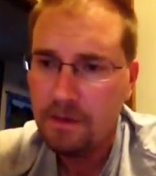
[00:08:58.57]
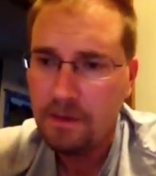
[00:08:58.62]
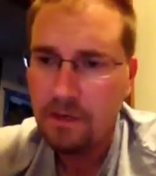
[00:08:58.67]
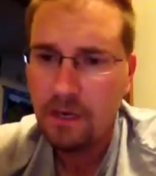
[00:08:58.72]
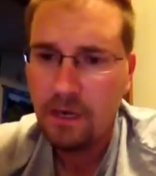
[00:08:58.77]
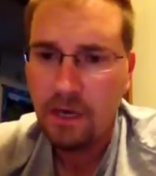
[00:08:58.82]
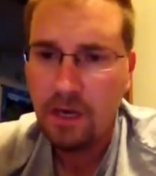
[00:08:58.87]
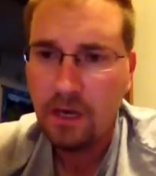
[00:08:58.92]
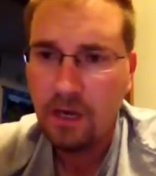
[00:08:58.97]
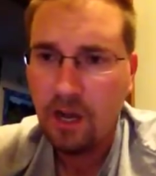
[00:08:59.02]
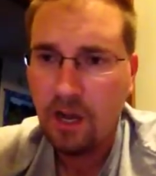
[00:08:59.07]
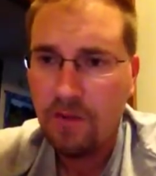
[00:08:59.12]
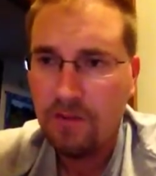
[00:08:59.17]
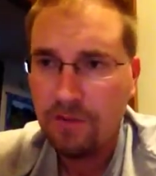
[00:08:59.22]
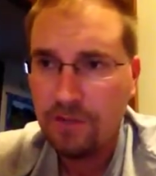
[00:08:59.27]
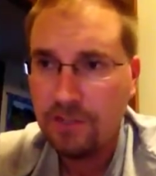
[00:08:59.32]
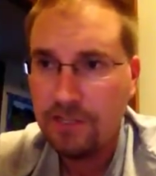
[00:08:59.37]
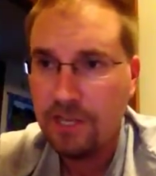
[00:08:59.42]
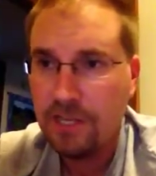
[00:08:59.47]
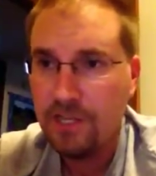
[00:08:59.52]
uh
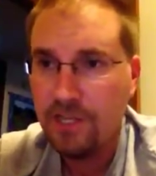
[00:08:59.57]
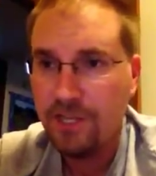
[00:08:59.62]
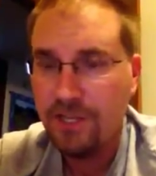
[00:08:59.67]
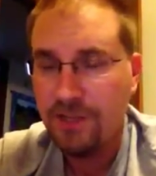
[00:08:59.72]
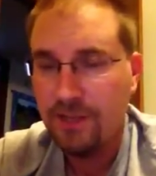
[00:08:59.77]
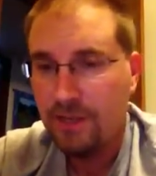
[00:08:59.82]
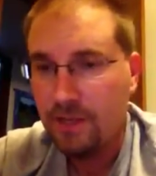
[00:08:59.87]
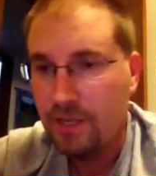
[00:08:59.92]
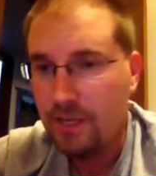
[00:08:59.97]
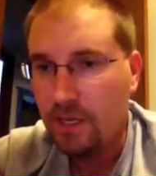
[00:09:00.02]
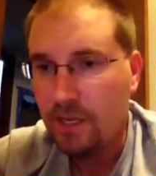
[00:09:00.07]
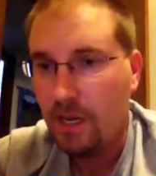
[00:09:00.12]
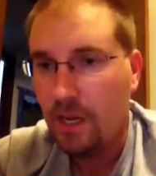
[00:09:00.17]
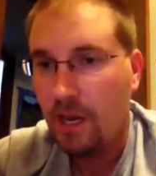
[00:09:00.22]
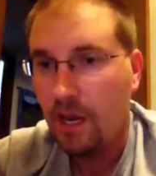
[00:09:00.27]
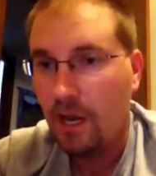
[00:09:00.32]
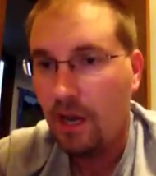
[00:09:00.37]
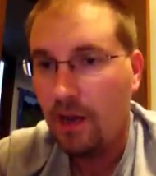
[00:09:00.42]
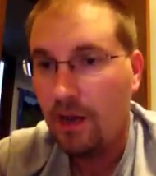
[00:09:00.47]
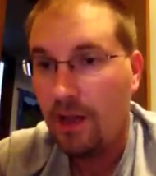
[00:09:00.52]
conversation.
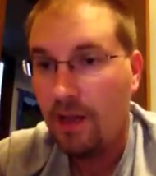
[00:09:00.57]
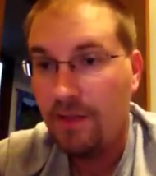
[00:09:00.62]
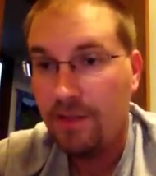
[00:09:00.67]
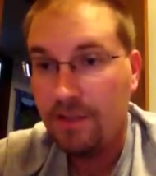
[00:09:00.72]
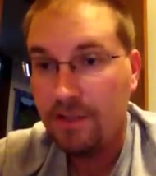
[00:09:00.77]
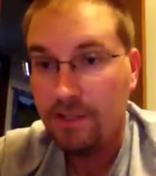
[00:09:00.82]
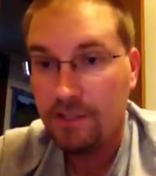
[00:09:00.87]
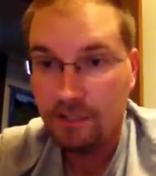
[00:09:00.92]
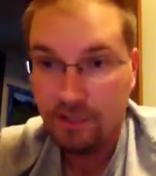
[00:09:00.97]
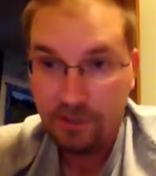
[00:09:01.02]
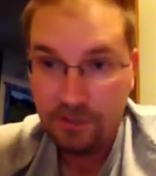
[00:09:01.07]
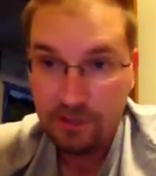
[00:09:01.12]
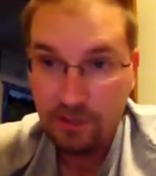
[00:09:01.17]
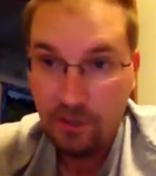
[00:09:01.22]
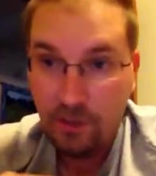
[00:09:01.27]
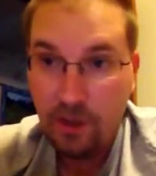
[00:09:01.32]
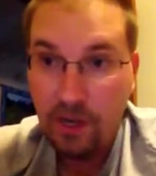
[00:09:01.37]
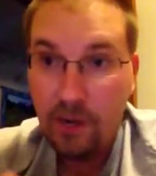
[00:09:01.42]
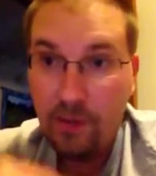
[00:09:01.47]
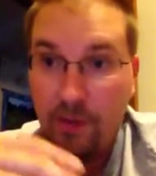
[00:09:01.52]
Uh, and this is also
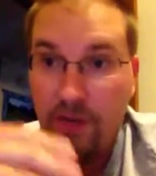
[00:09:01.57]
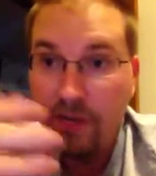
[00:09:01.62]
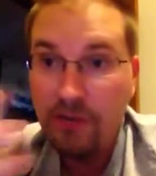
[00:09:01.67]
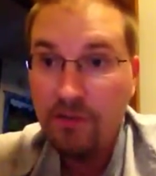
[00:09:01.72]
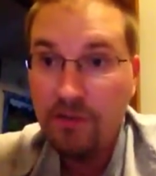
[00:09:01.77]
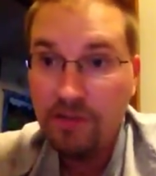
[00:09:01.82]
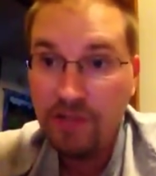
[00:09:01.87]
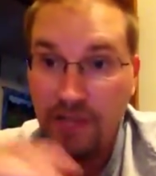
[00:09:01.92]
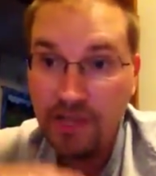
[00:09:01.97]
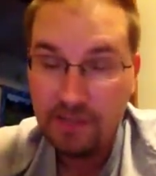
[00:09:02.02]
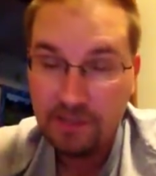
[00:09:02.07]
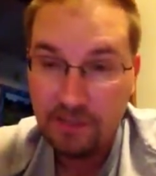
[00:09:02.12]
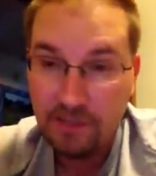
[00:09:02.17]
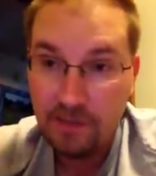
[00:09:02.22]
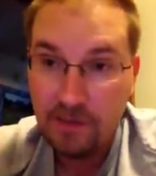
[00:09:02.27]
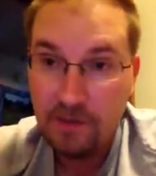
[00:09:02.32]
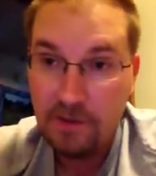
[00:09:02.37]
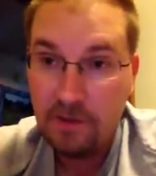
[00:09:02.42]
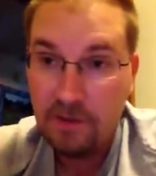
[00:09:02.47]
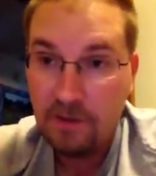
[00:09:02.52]
why we do things a,
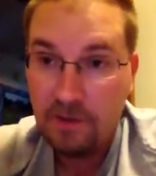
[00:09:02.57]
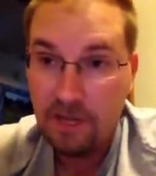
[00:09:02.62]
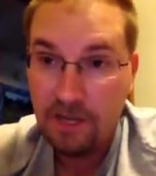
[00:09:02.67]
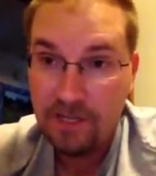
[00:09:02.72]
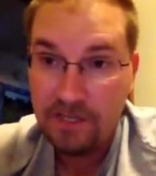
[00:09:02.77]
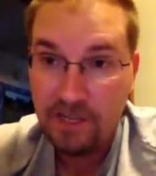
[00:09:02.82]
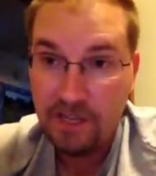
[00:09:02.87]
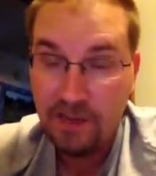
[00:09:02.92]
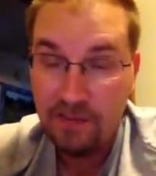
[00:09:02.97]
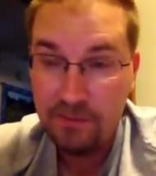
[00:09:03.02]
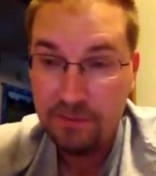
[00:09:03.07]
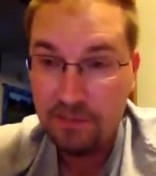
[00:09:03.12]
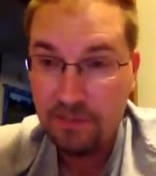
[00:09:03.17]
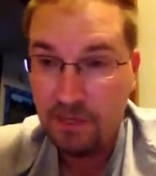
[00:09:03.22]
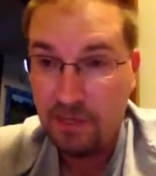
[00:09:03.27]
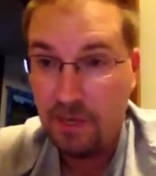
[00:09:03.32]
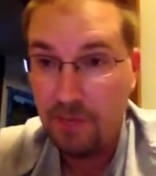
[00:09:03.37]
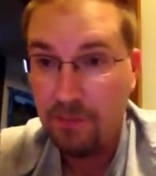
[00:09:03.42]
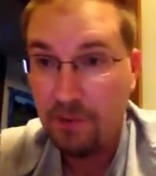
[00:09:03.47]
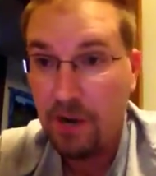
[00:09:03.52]
lot of times
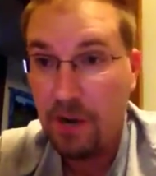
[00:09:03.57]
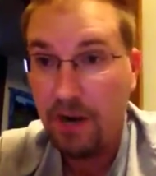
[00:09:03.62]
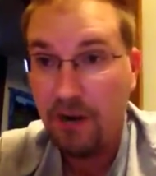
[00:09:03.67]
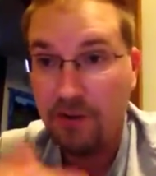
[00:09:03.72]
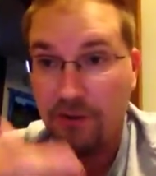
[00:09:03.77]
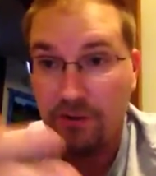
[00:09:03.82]
uh, prior